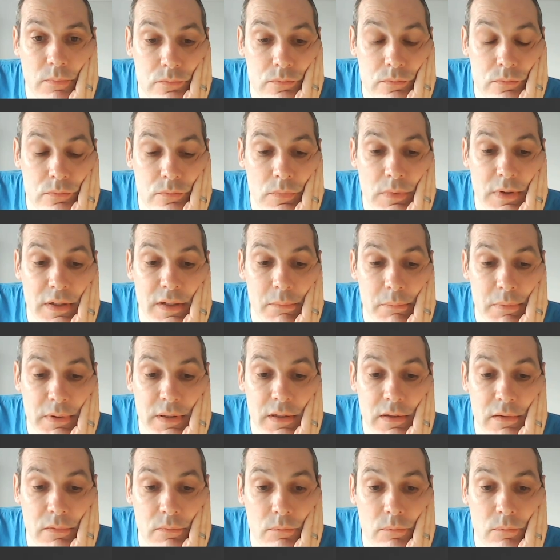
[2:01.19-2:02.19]

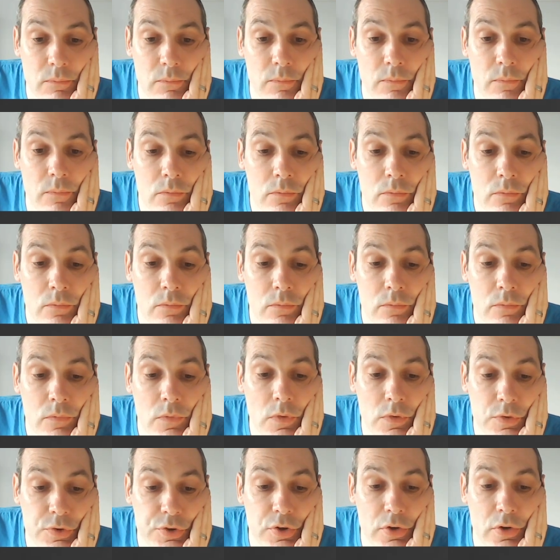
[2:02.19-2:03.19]
Maybe.
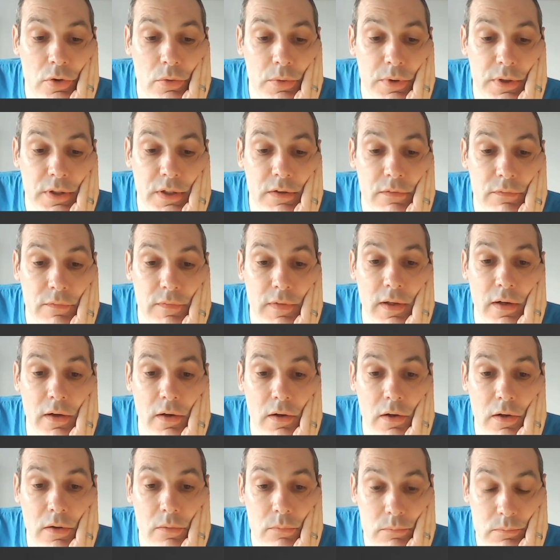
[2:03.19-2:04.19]
Not sure I want to give that
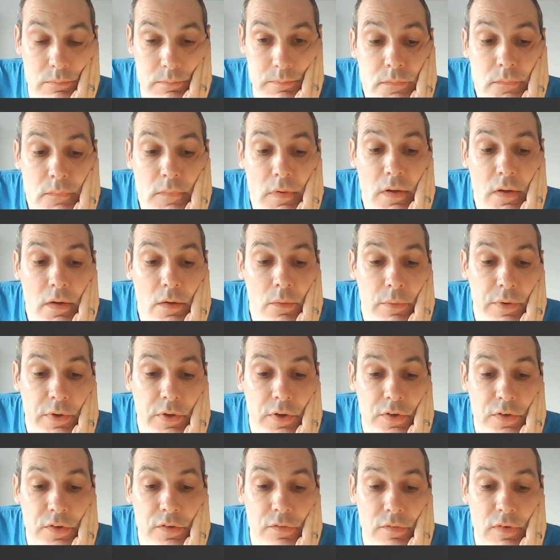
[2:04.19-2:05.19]
up. We
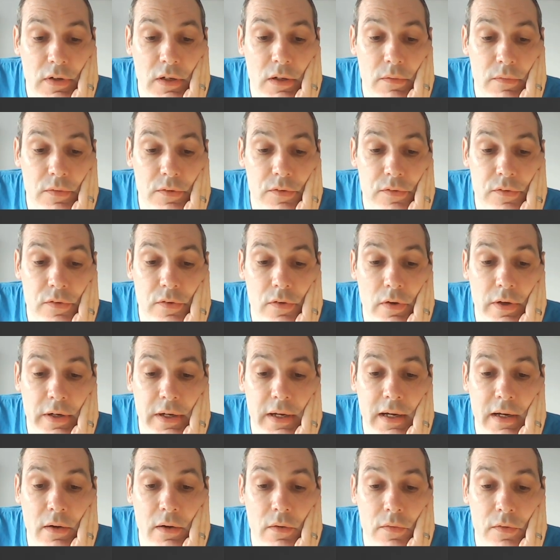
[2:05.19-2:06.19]
could develop this knight
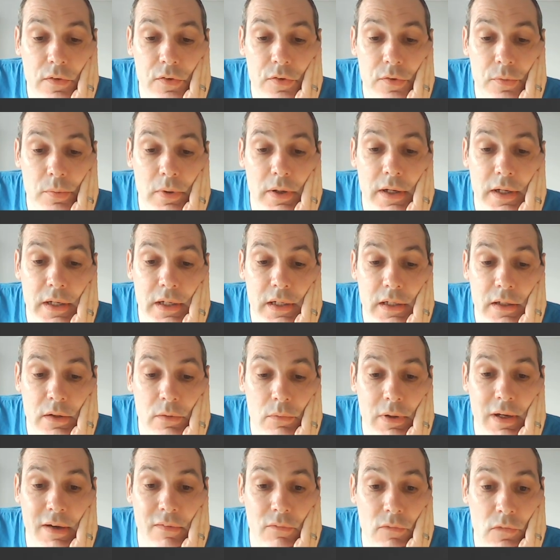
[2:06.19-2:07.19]
out this way.
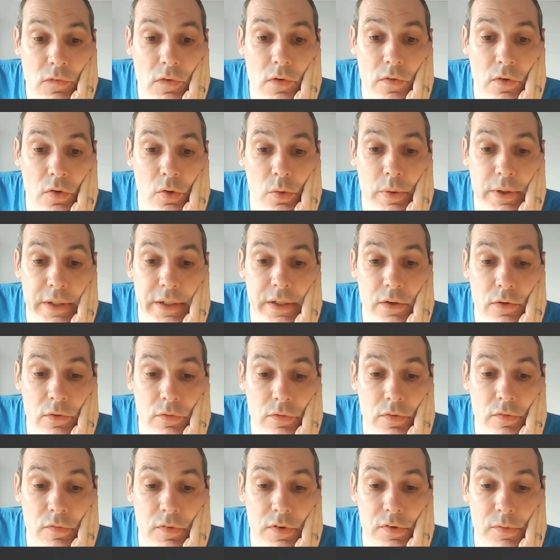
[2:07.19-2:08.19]
We haven't got the queen
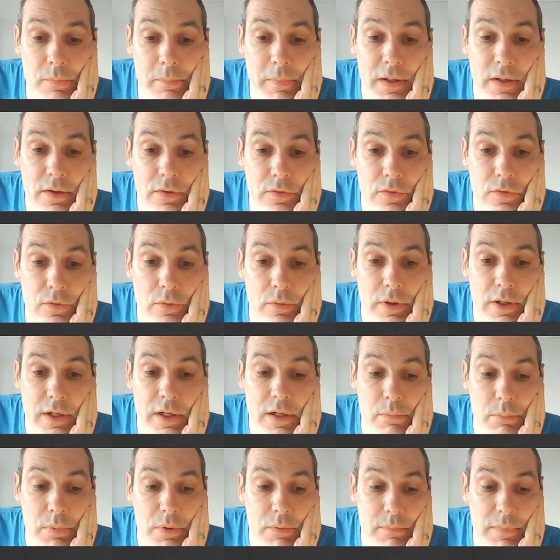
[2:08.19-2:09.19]
off of its back
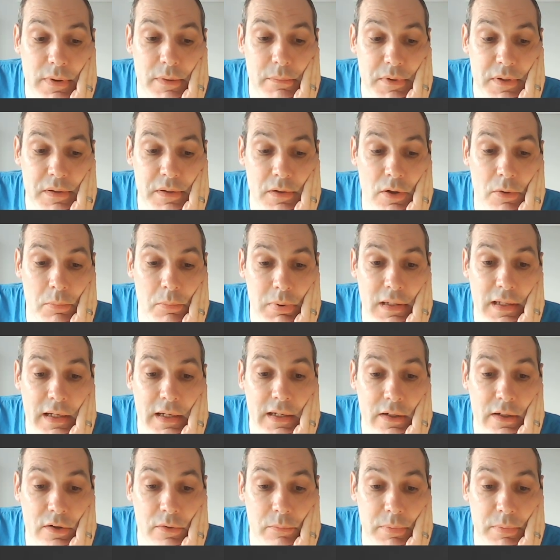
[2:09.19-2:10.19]
square, but maybe our
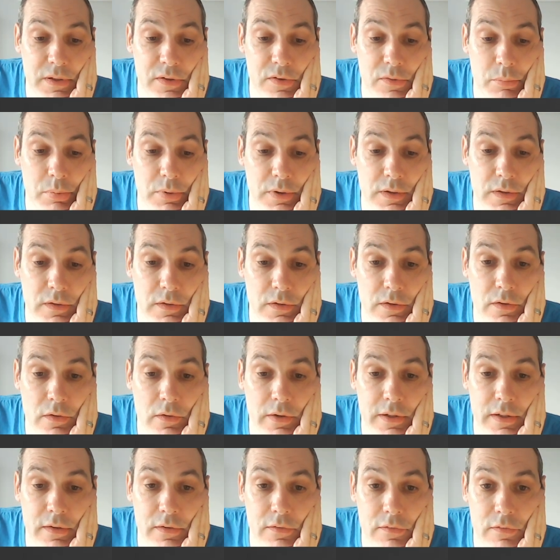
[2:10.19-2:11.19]
plan could be to bring the
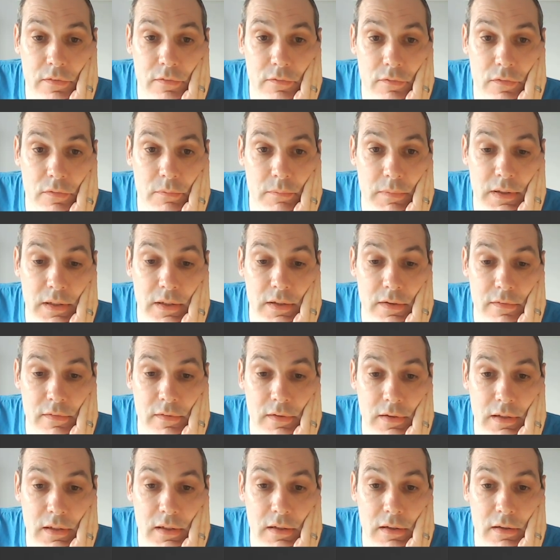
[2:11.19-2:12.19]
knight from here to
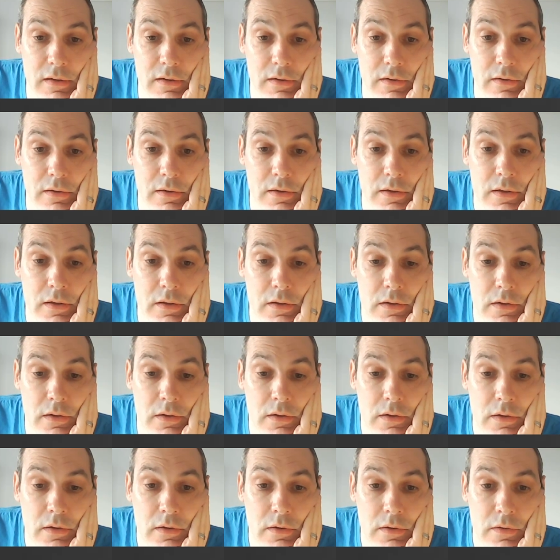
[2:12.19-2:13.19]
here.
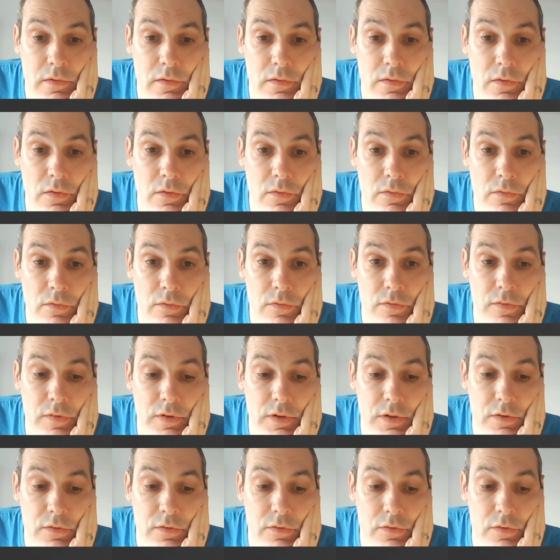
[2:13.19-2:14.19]
Don't
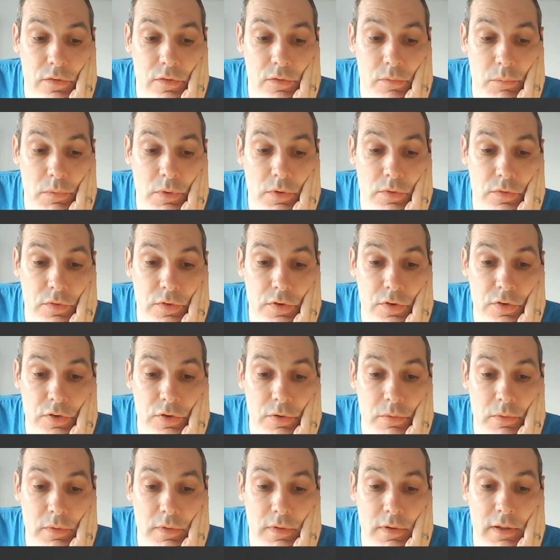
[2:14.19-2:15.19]
see too much
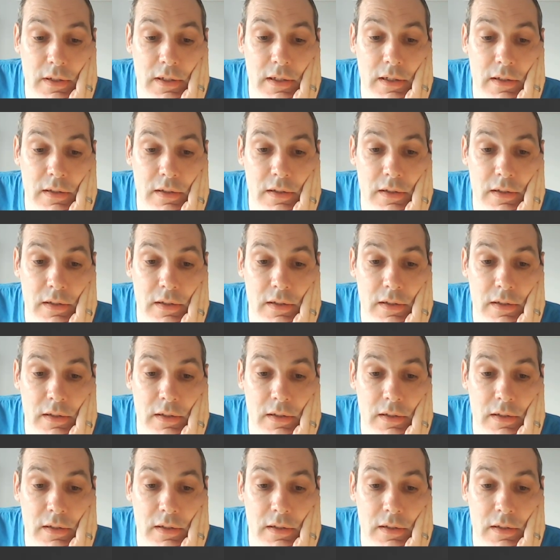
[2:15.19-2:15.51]
issue with that.